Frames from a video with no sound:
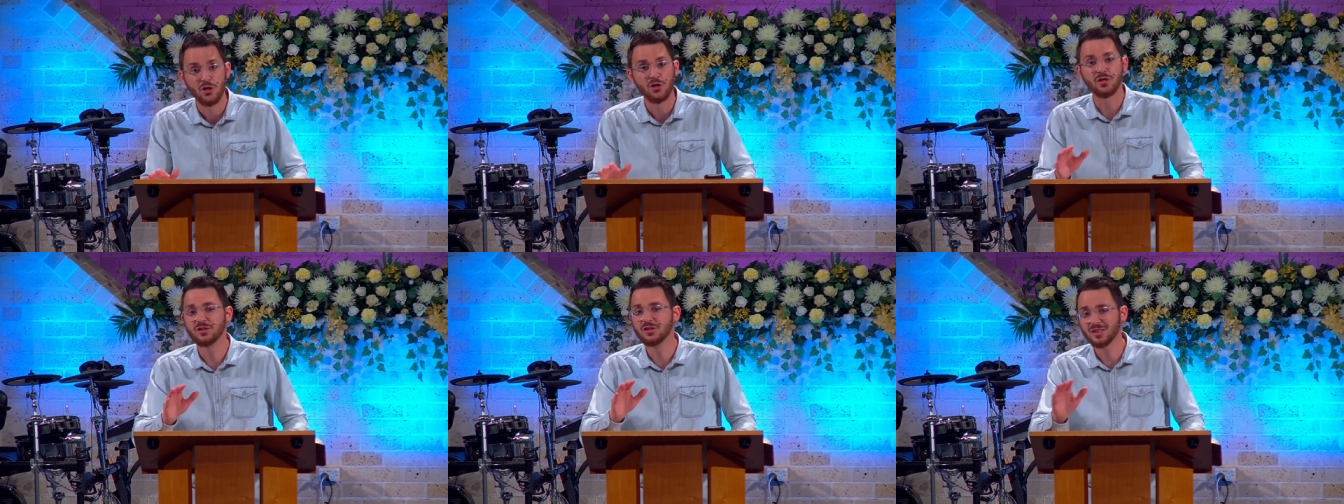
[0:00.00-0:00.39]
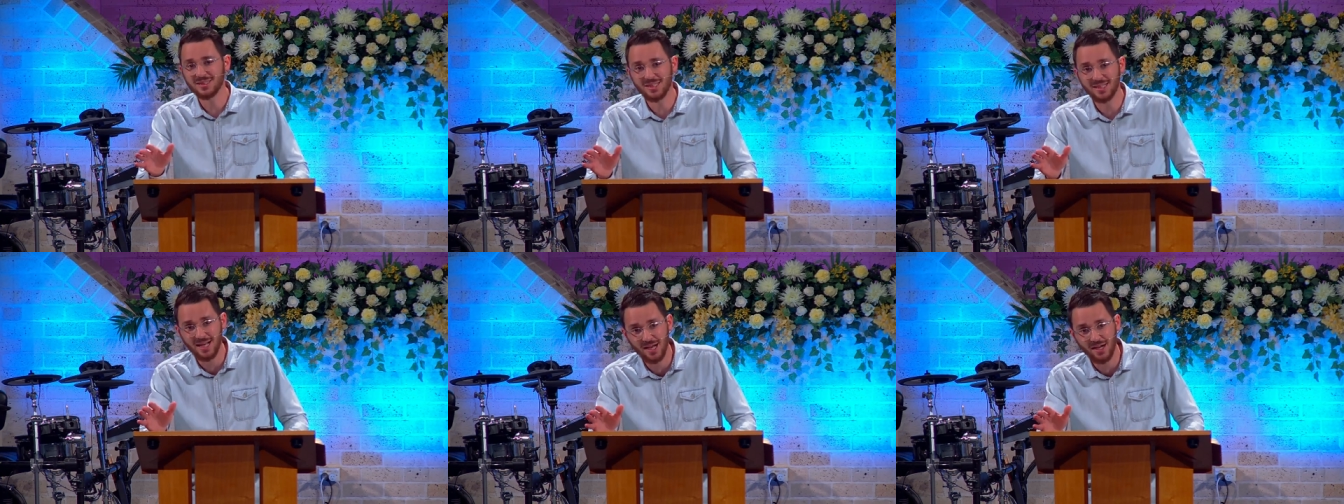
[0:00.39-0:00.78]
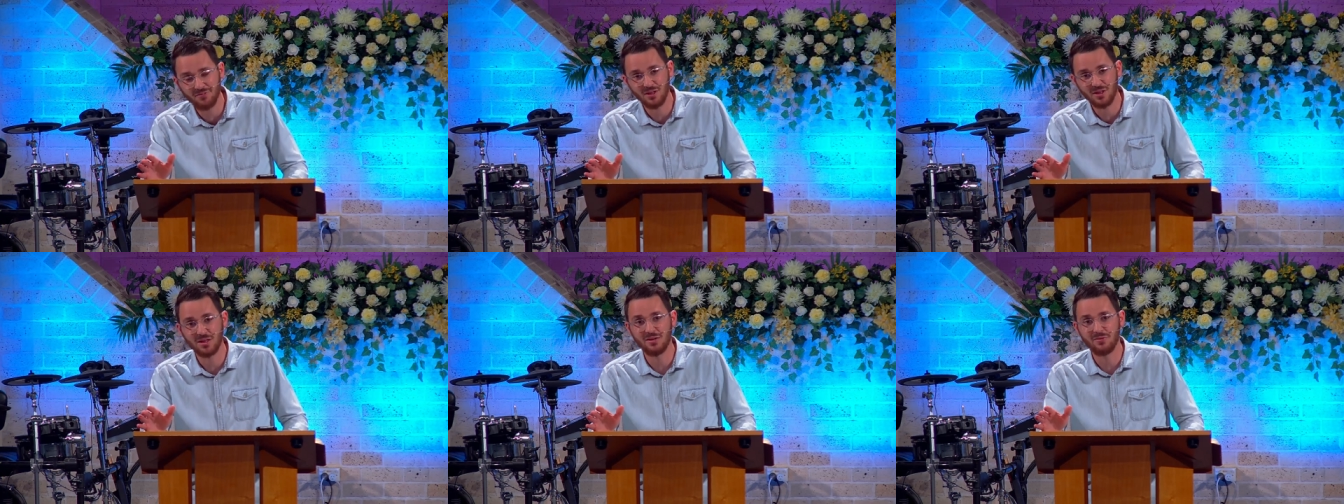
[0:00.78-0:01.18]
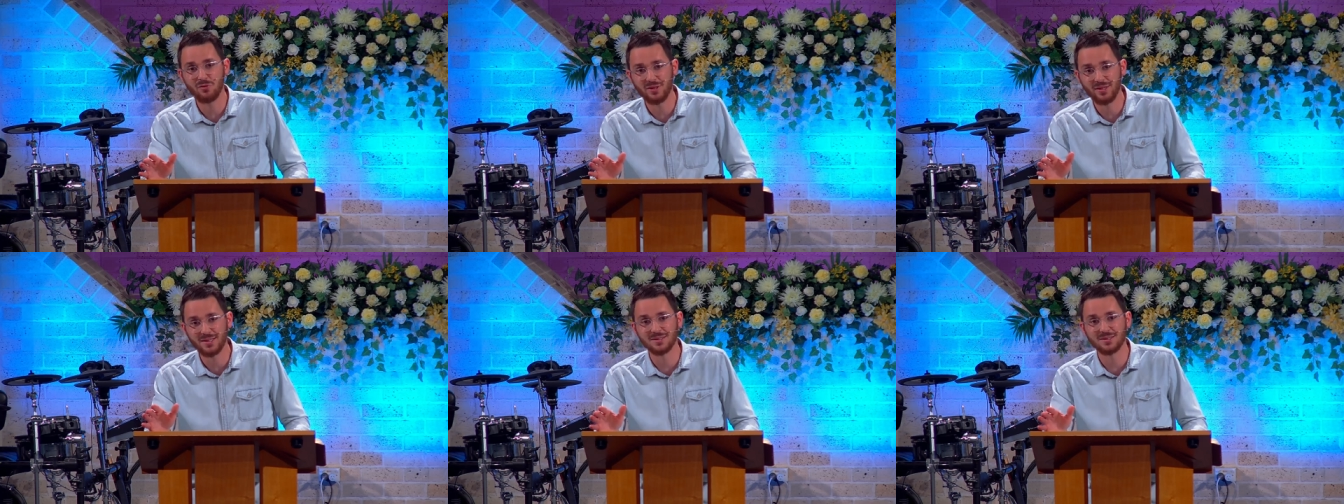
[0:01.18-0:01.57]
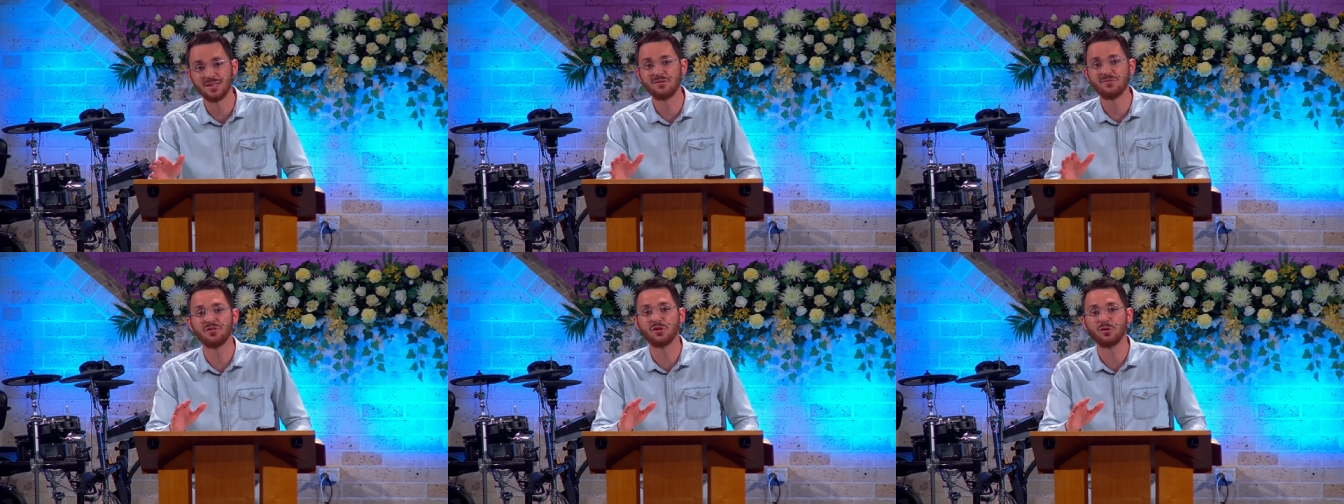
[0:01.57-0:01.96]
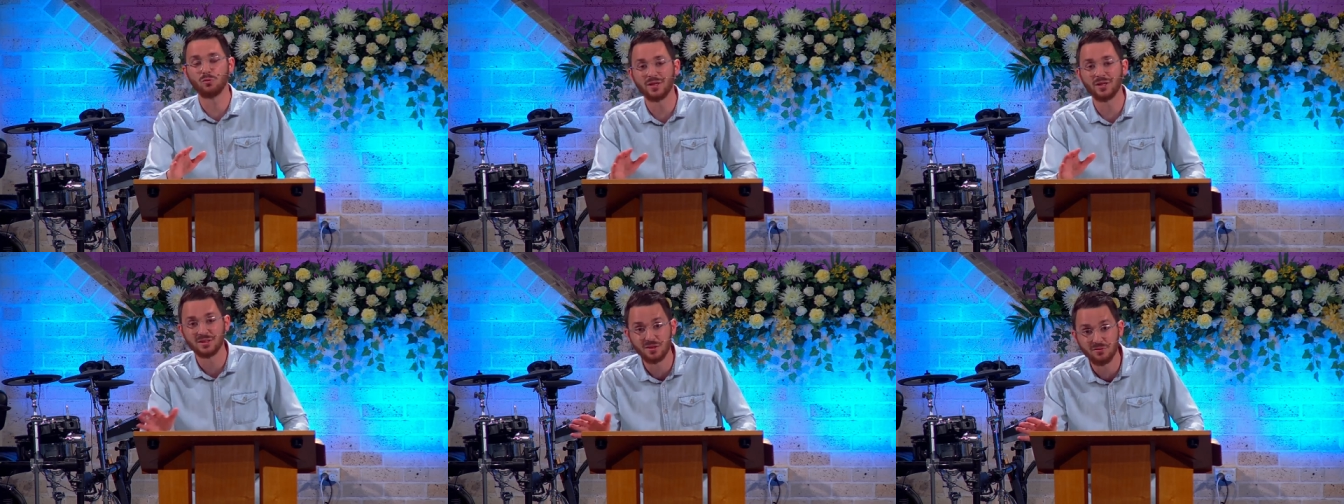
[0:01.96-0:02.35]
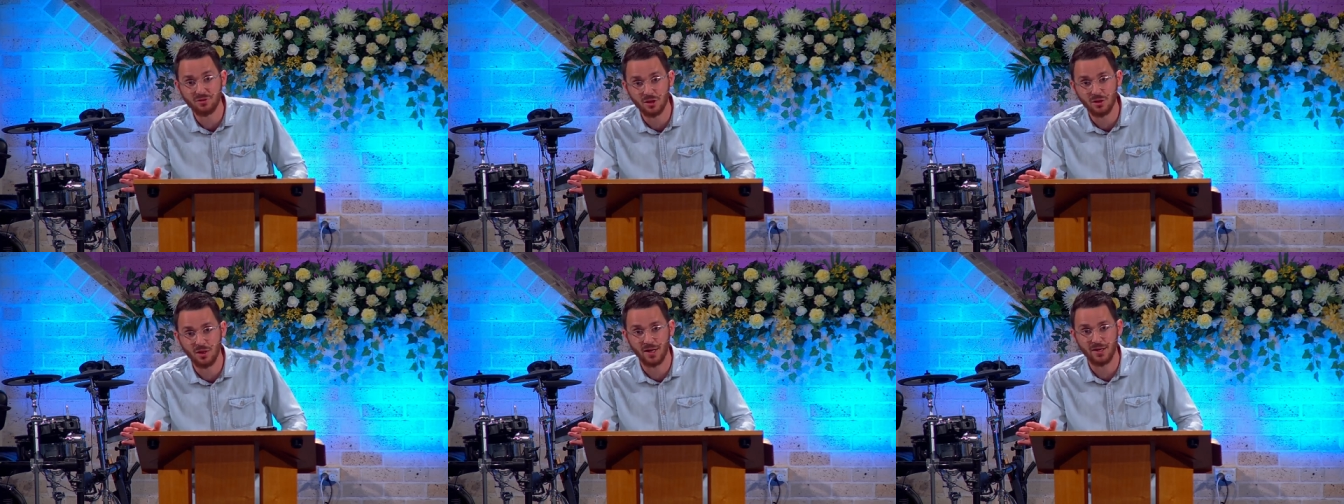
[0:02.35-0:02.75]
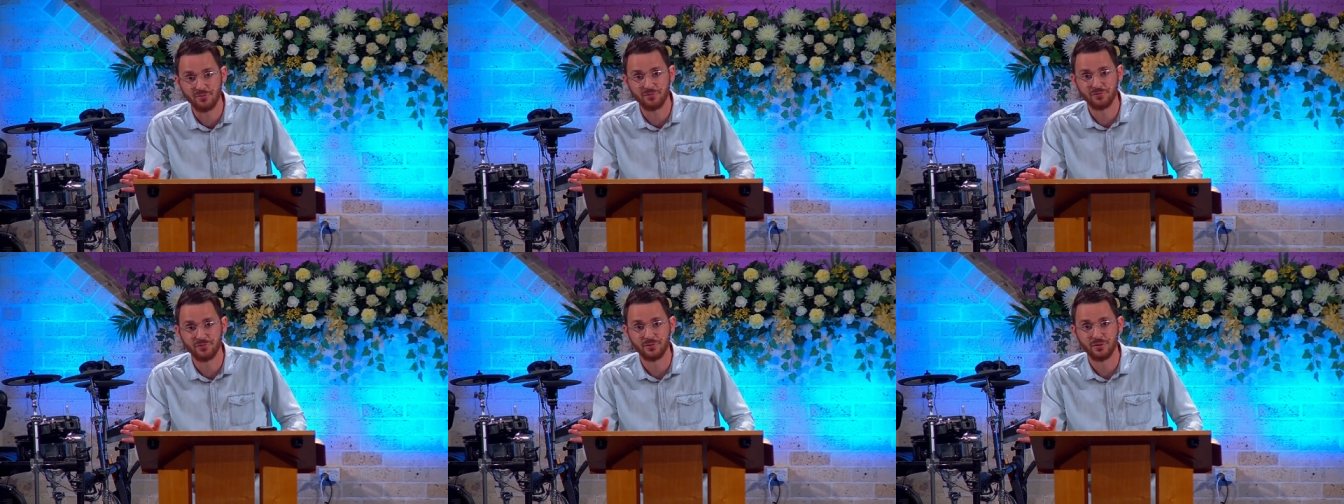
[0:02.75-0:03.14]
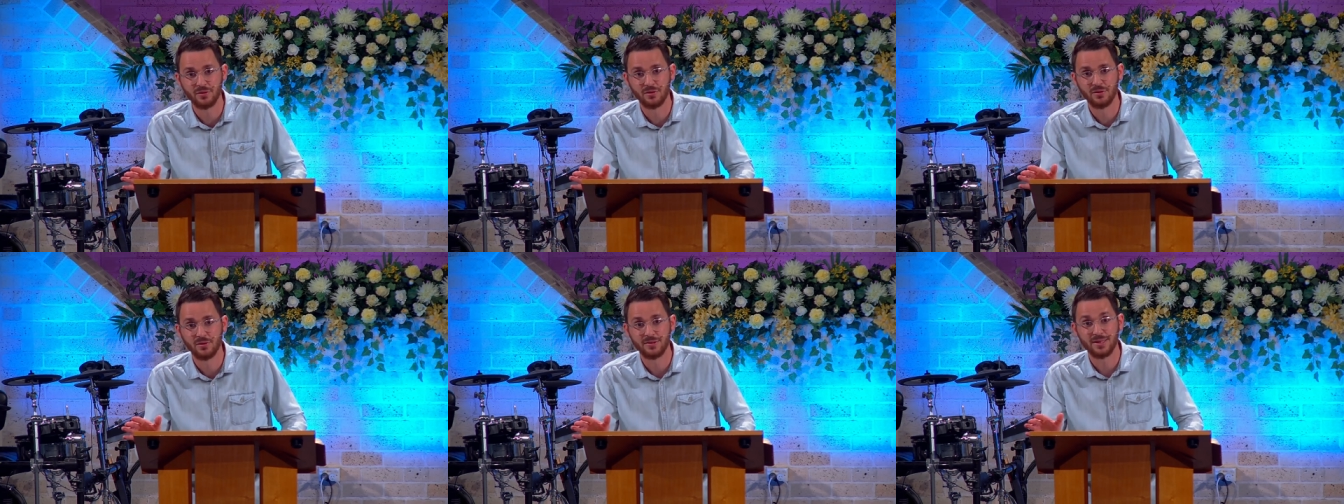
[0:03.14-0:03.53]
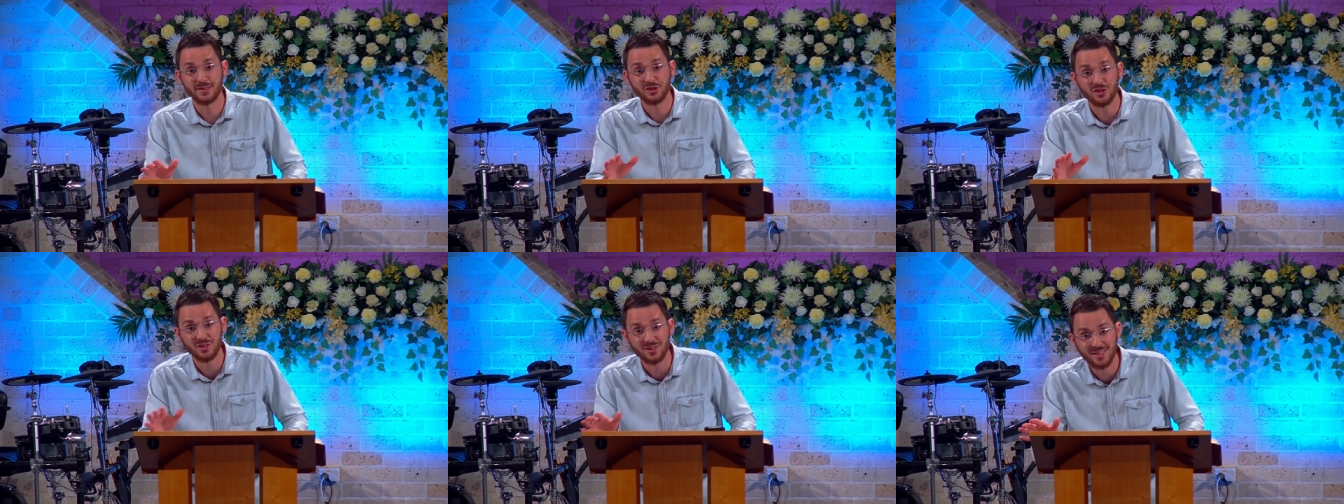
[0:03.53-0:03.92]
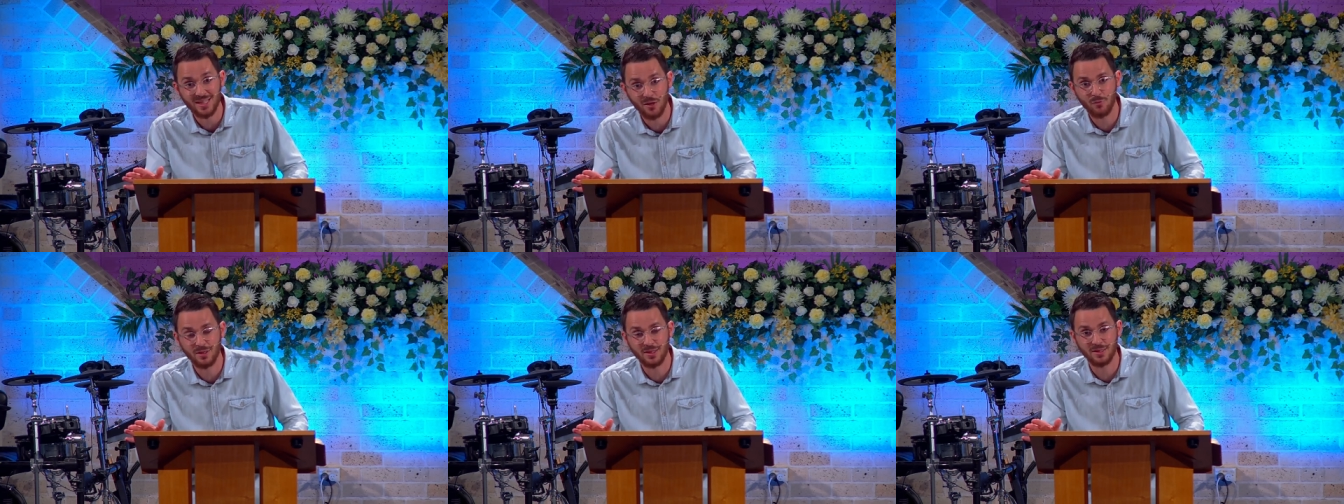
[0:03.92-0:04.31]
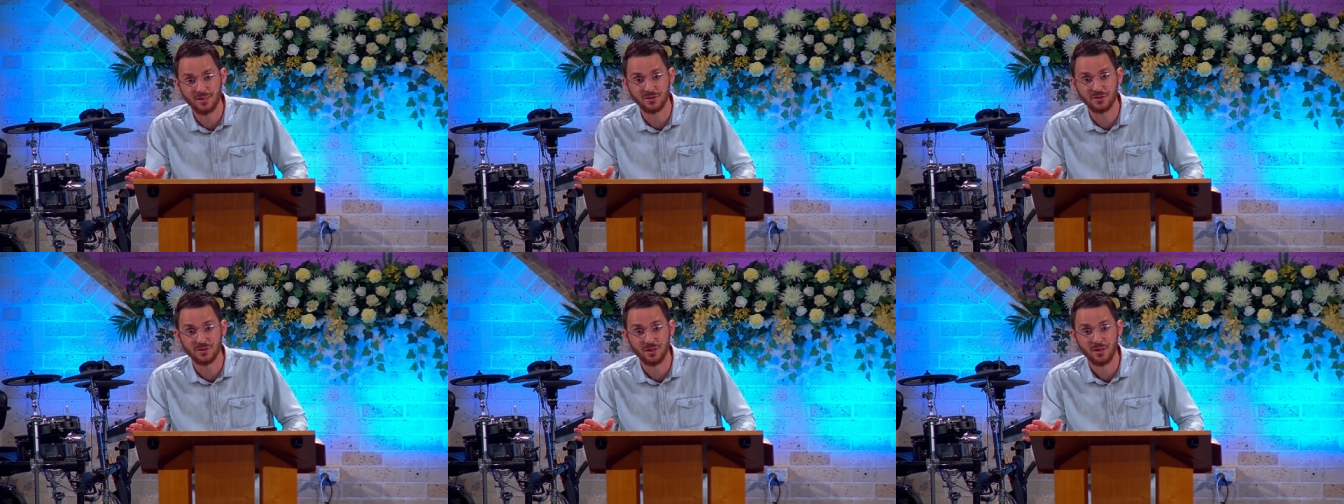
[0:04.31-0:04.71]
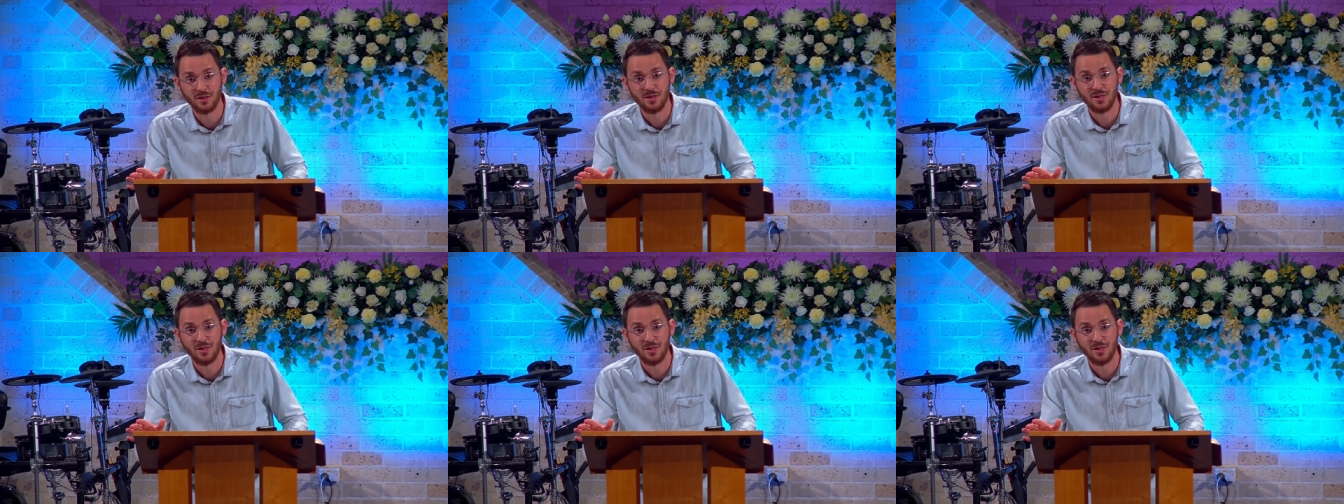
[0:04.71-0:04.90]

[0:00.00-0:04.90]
you're just going to have to live with that sin for the rest of your life. That's just how it is.